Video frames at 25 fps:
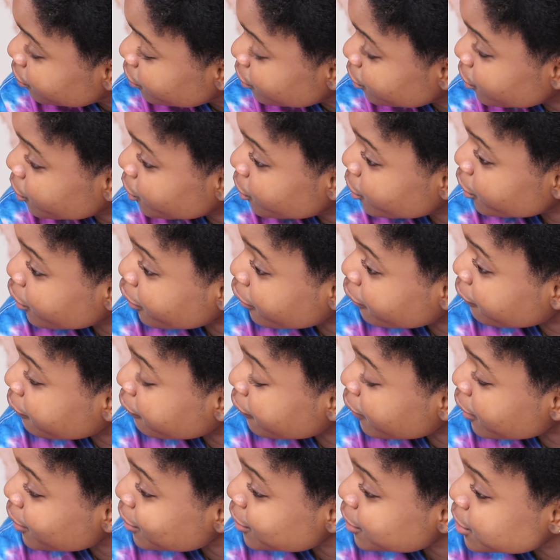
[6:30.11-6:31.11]
you do your
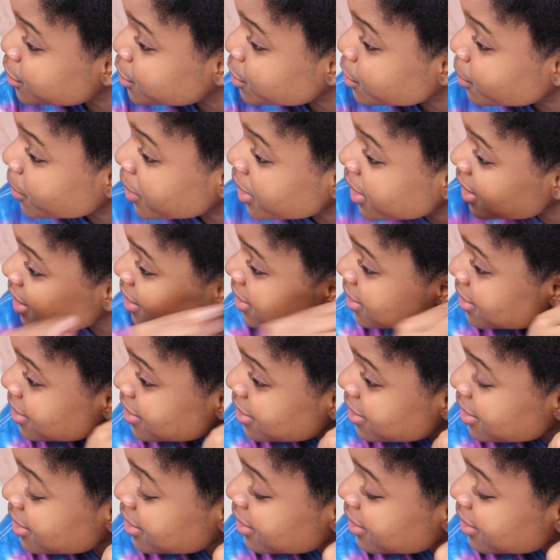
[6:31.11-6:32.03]
first twist,